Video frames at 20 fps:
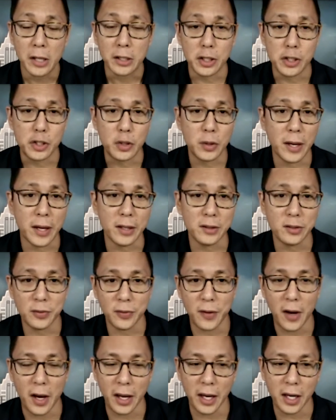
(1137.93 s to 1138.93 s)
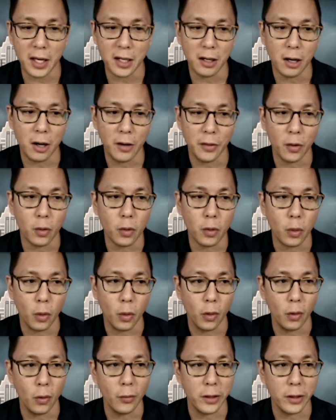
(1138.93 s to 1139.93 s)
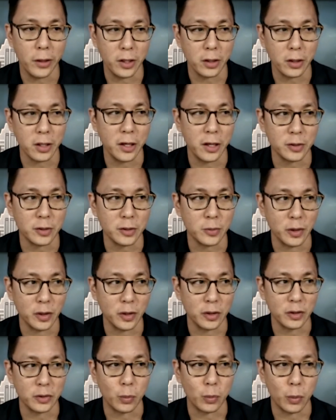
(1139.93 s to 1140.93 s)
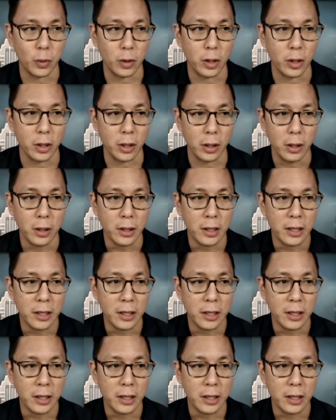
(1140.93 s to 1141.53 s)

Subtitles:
Did you guys find, on the whole, that your customers were